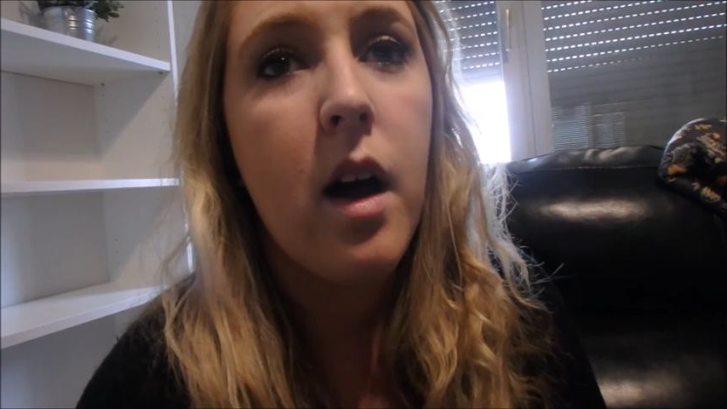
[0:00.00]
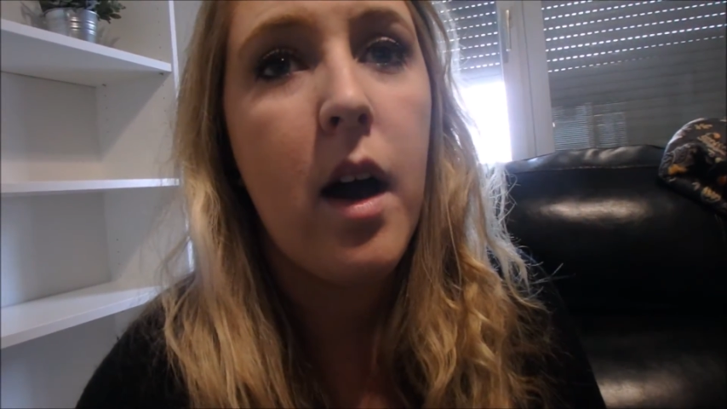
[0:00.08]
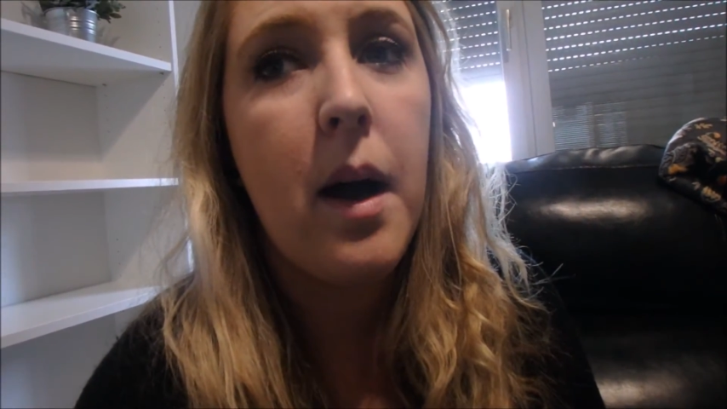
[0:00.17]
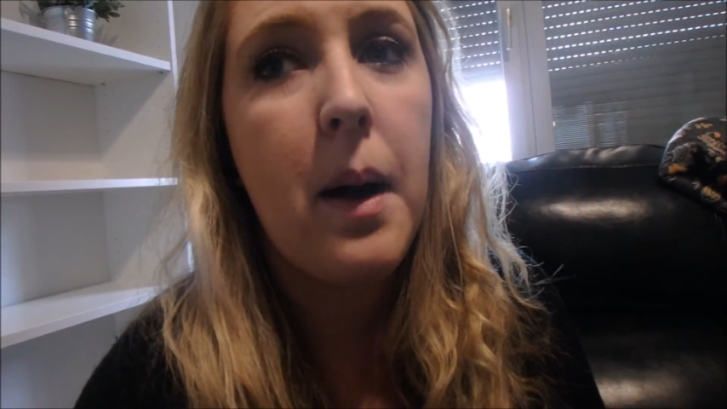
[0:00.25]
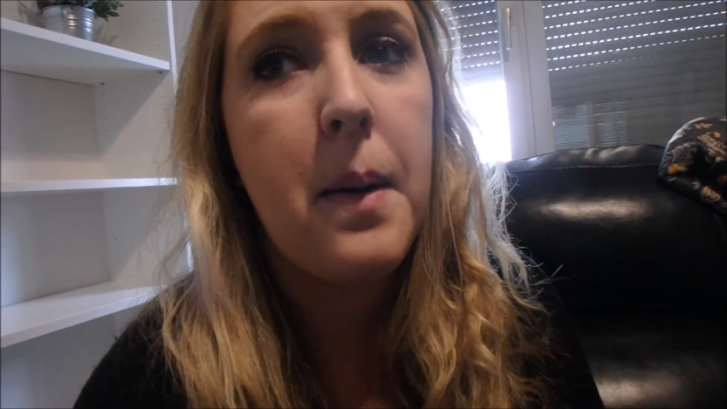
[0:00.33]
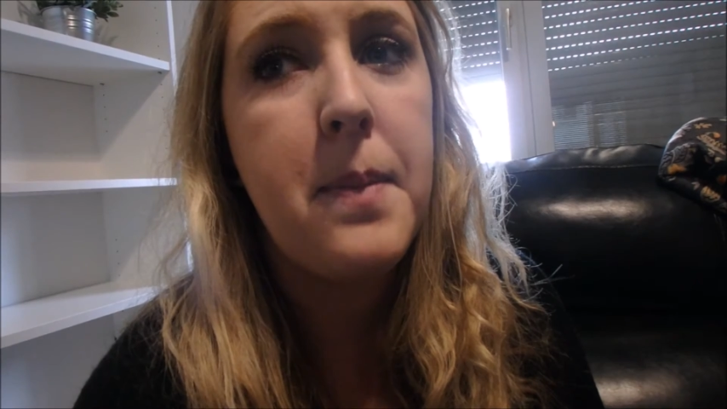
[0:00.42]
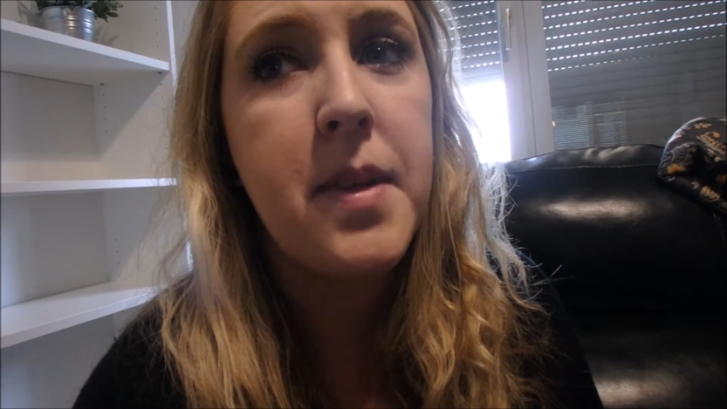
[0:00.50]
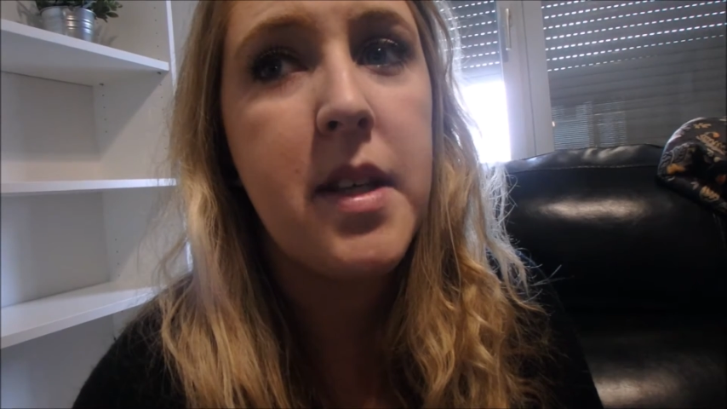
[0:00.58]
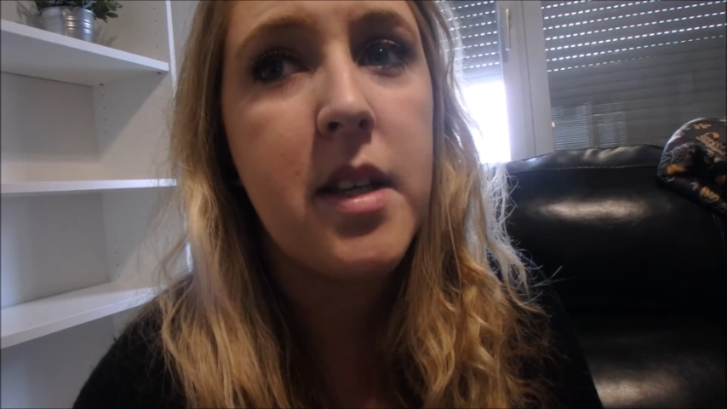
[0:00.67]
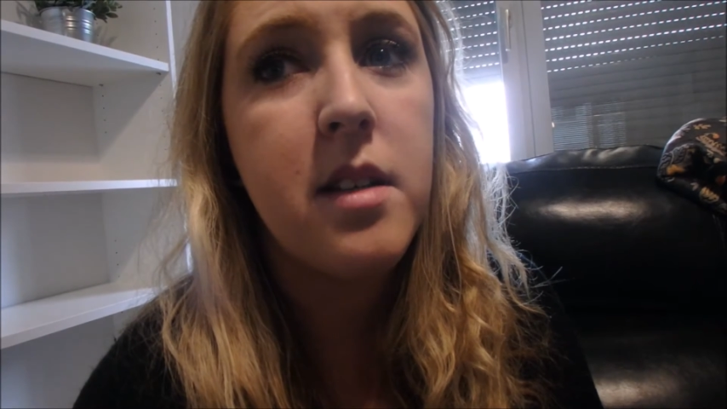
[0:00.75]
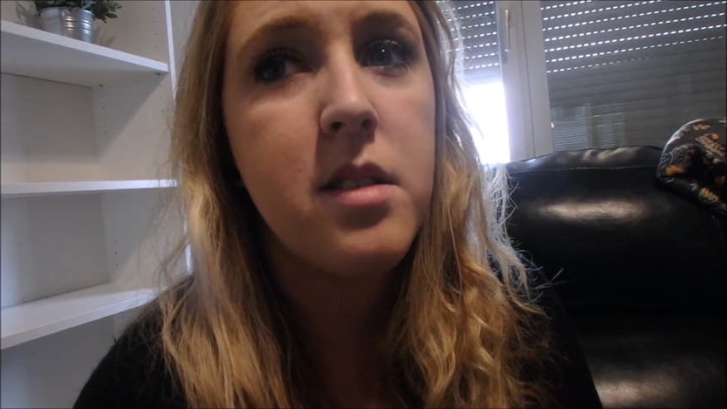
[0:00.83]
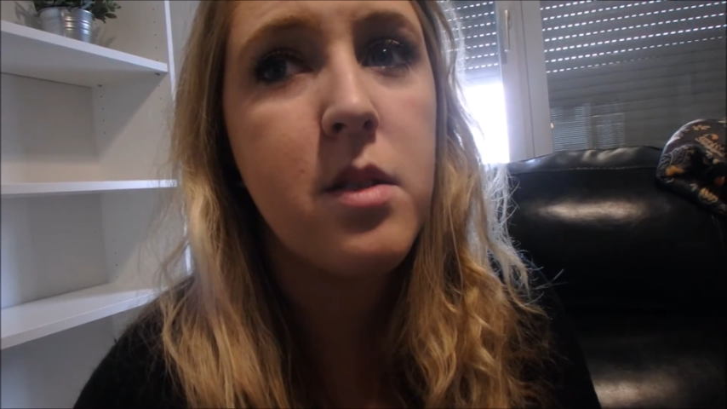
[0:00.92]
Um,
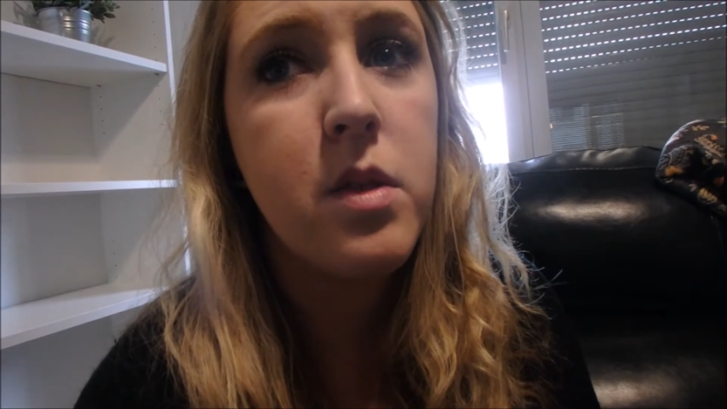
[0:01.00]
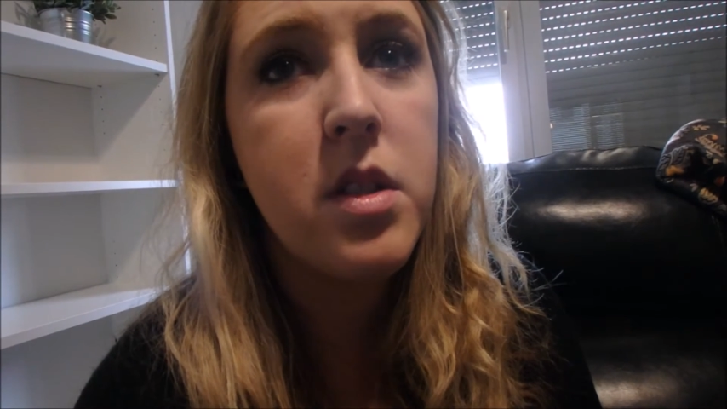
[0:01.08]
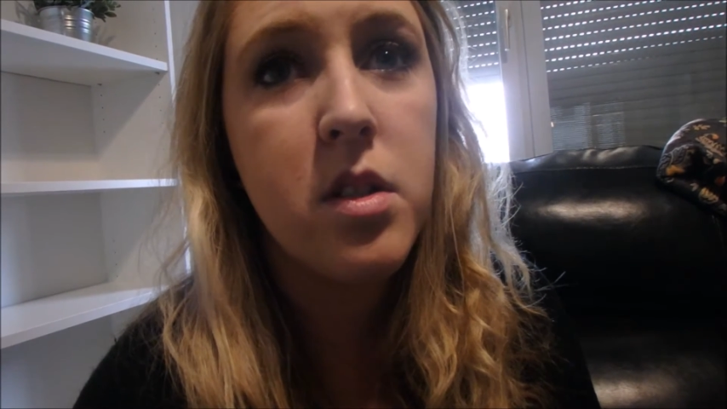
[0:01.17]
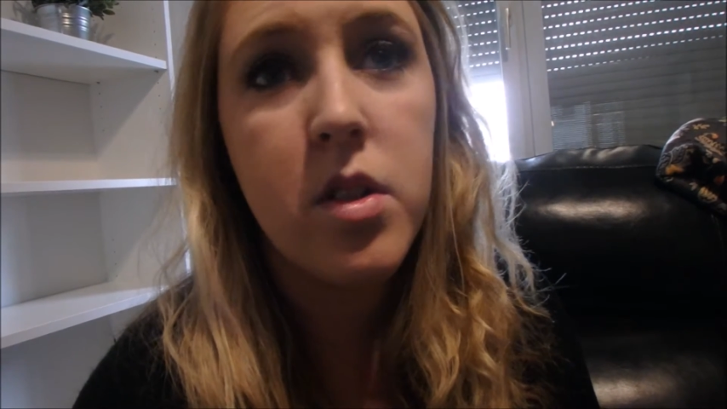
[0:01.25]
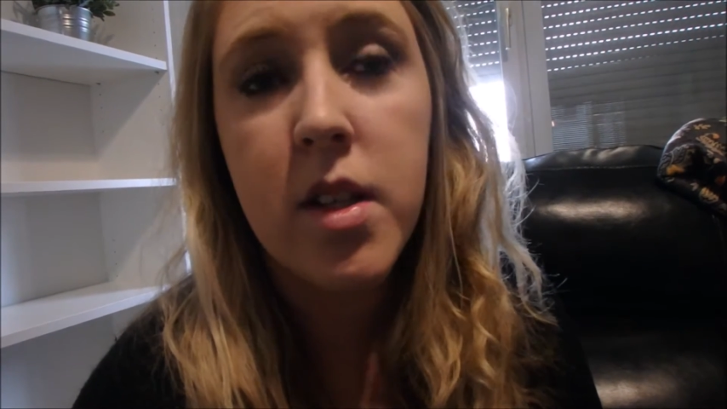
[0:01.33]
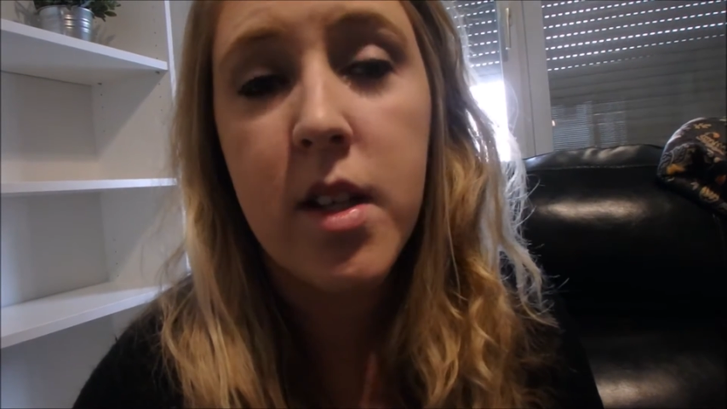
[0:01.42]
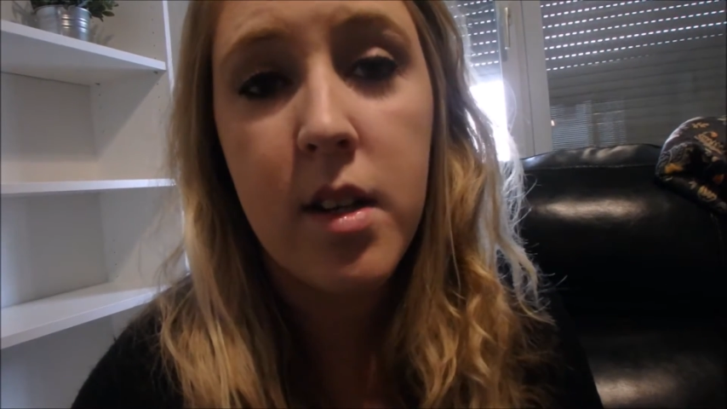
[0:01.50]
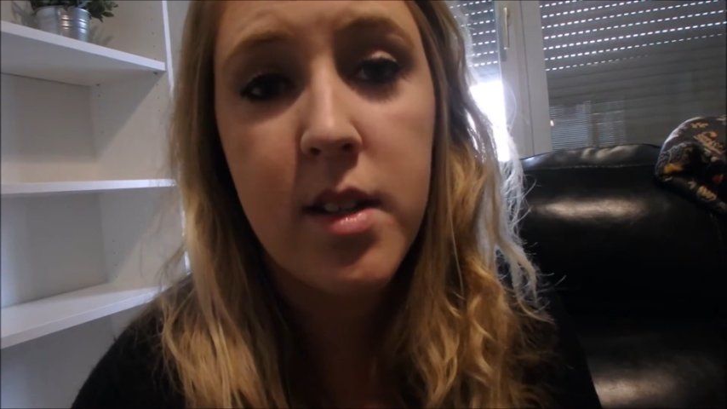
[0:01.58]
he's going to look at